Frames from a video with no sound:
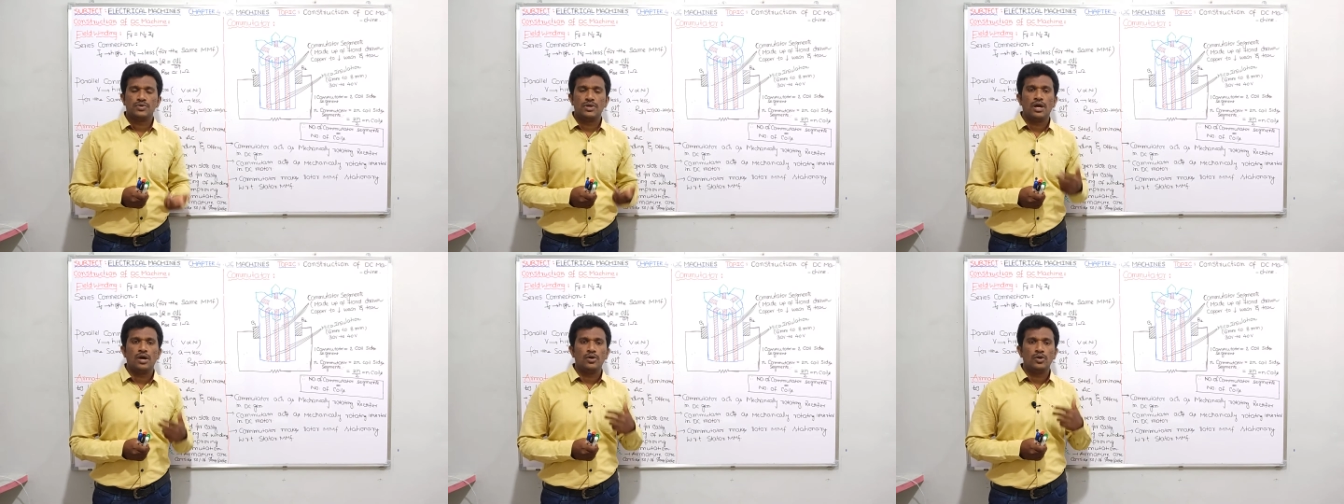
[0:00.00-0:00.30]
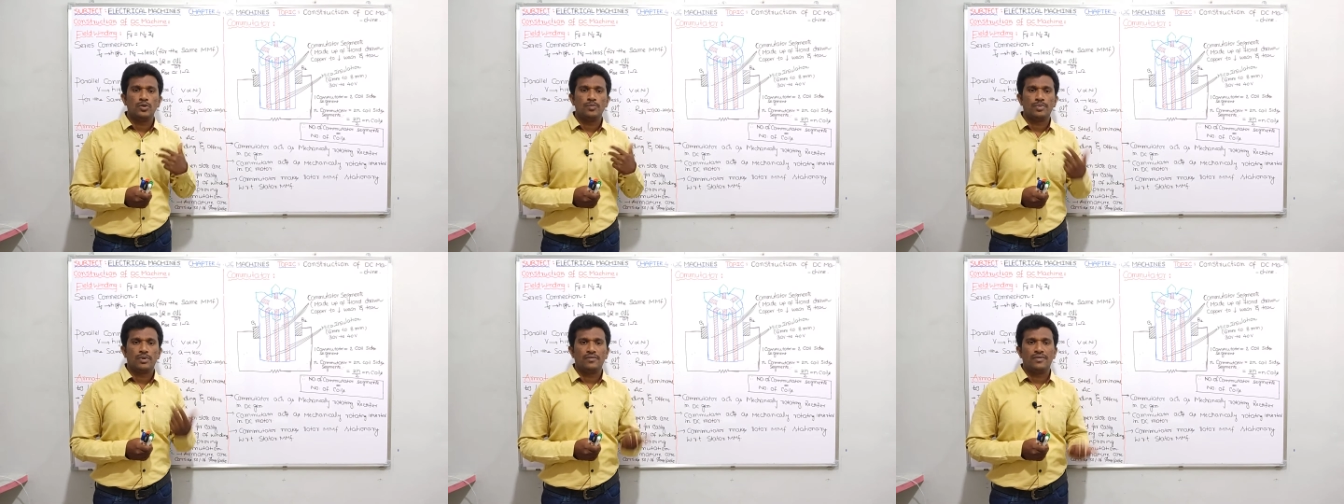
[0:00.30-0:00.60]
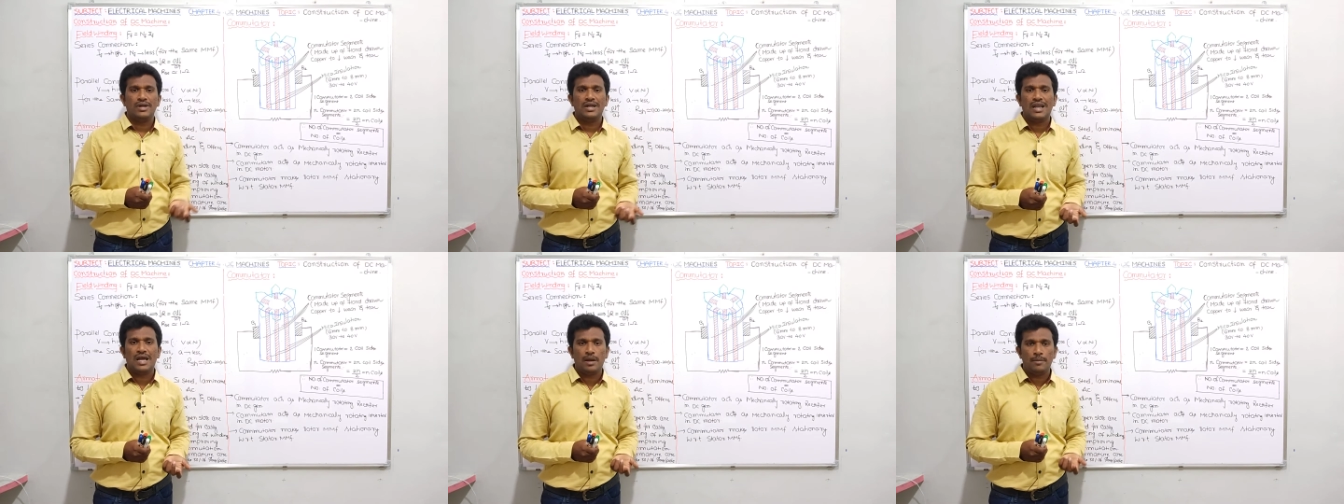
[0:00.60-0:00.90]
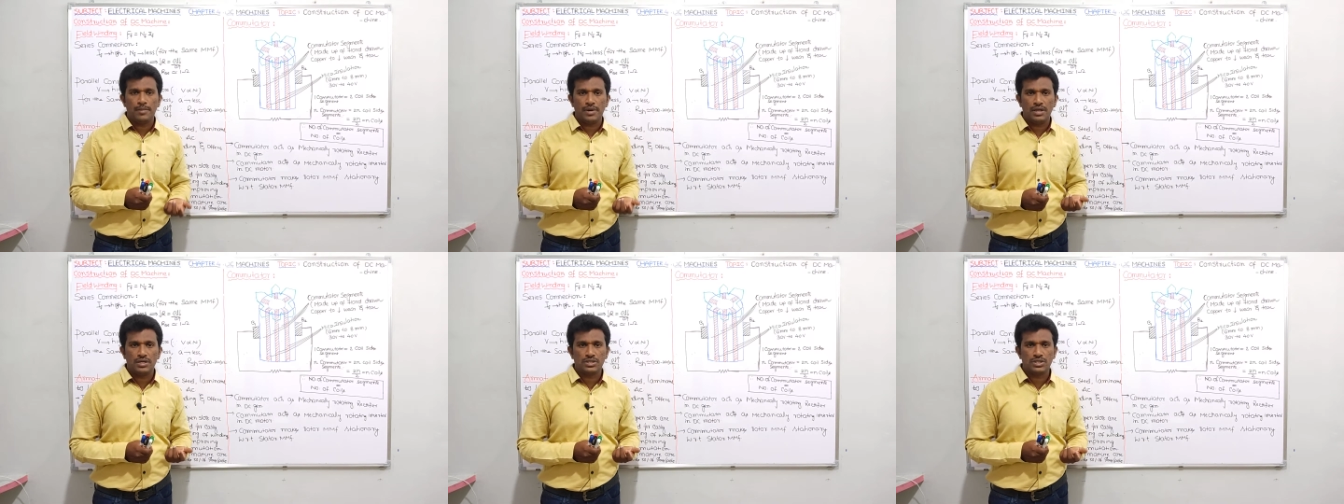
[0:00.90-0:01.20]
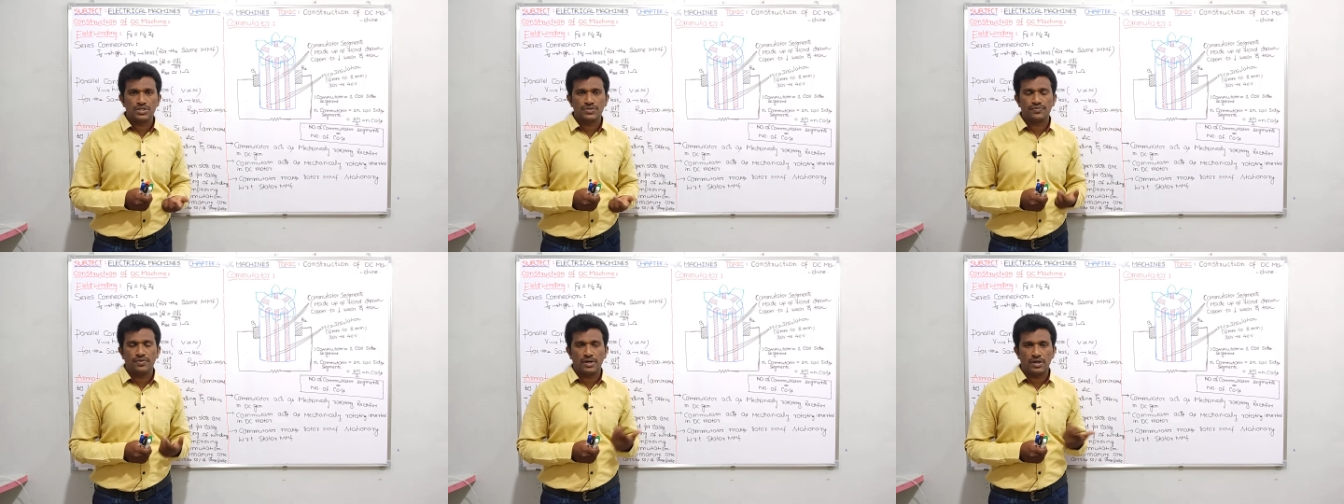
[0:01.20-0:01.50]
we have to provide
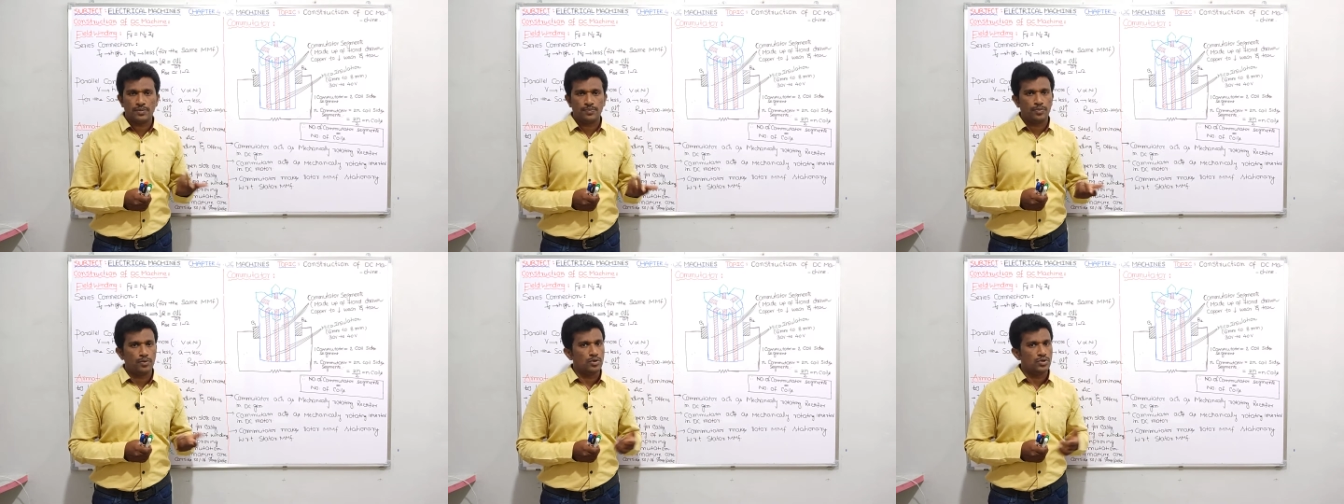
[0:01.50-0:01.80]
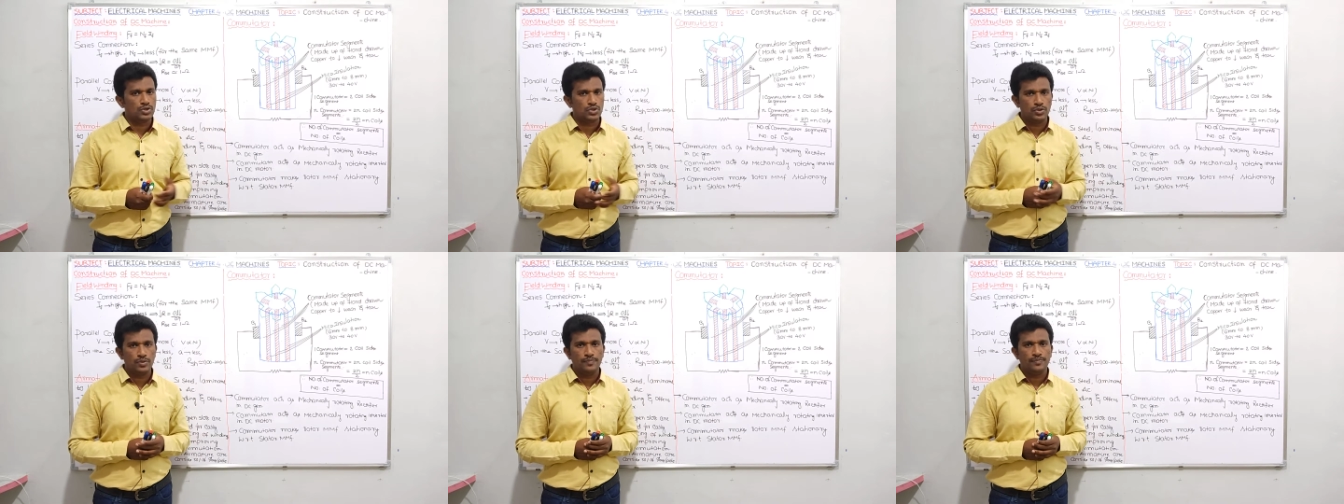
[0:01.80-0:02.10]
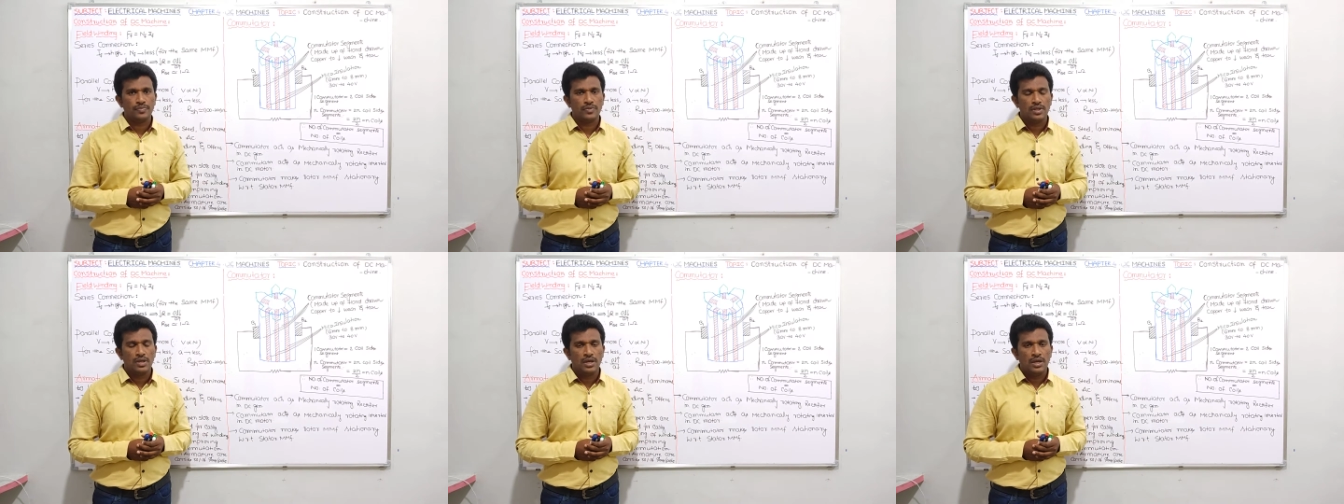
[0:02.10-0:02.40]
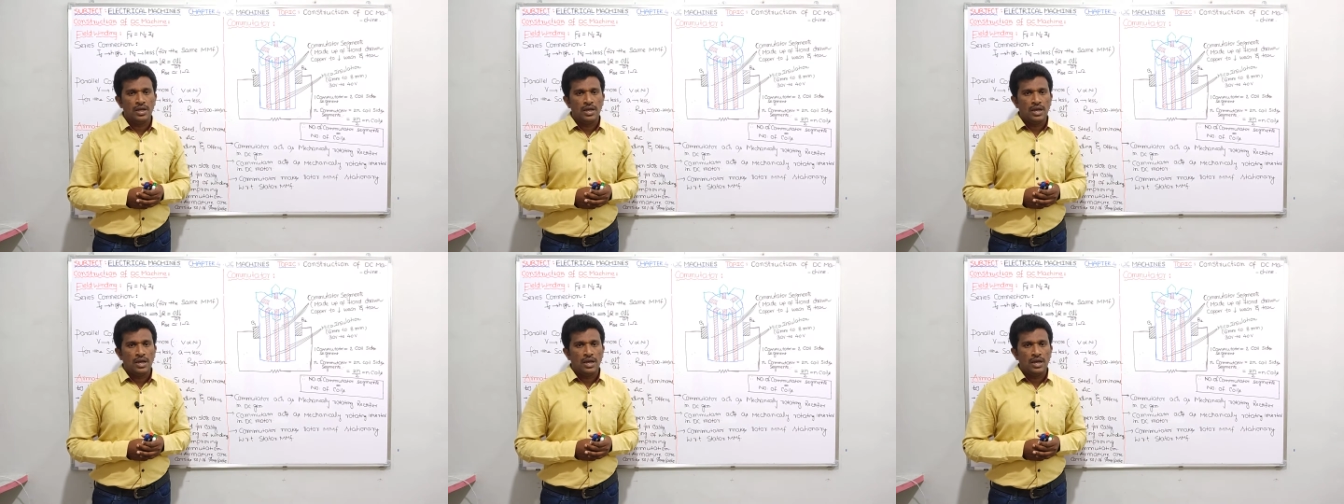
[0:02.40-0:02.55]
laminations for pole shoe.